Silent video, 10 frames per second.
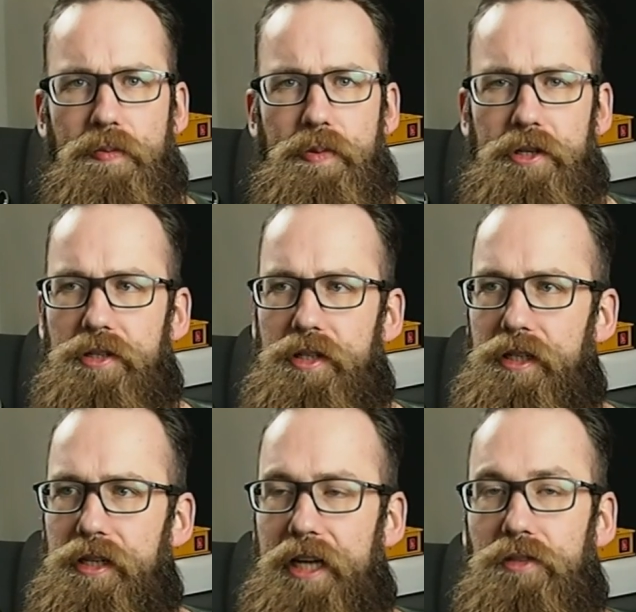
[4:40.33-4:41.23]
It was
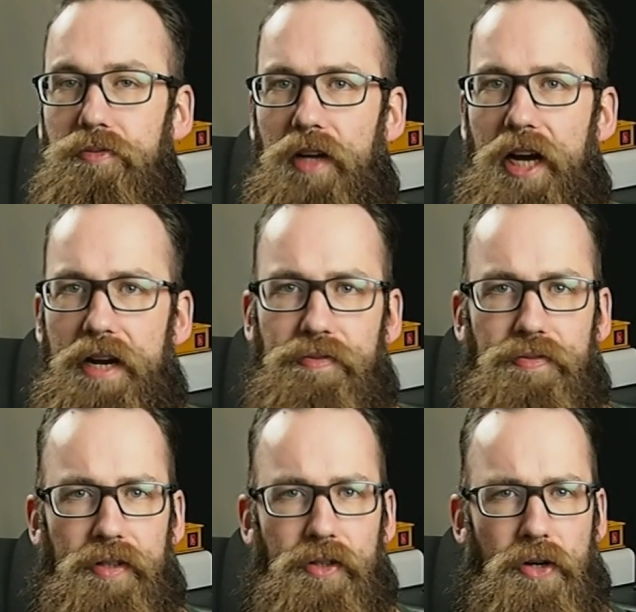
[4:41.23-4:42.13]
end of
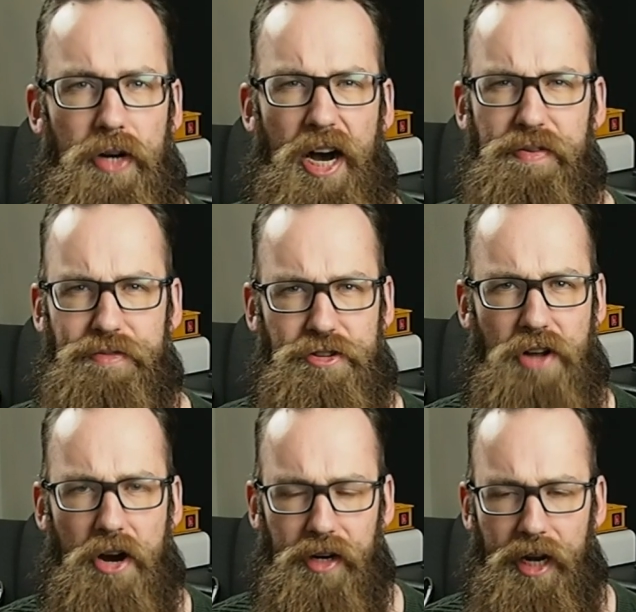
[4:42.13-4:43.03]
life, out of
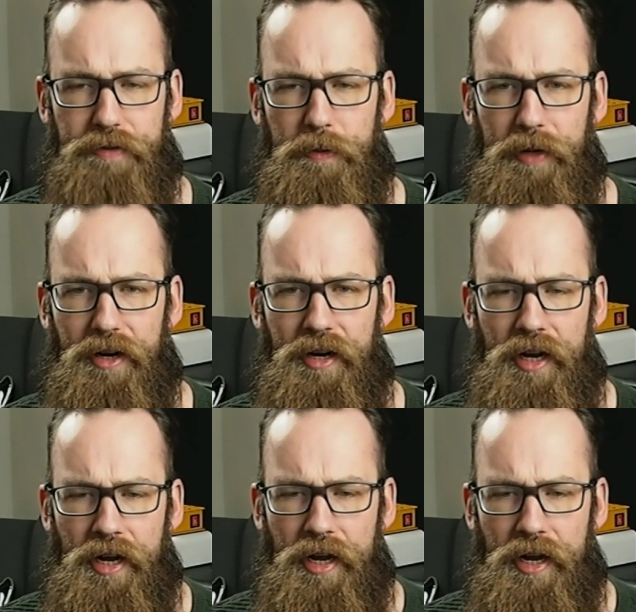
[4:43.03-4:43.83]
stock everywhere.